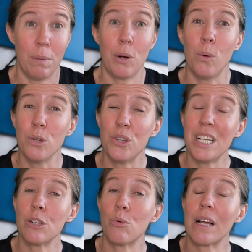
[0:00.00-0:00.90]
but also
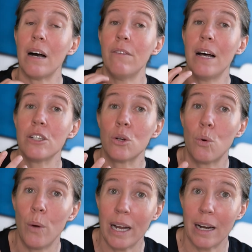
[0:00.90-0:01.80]
doesn't recover as
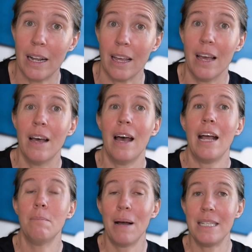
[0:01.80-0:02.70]
quickly.
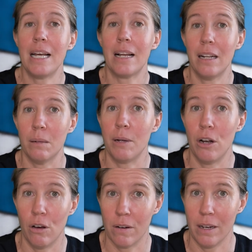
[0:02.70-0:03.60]
It may take a little bit
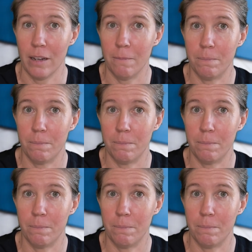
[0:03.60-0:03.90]
longer.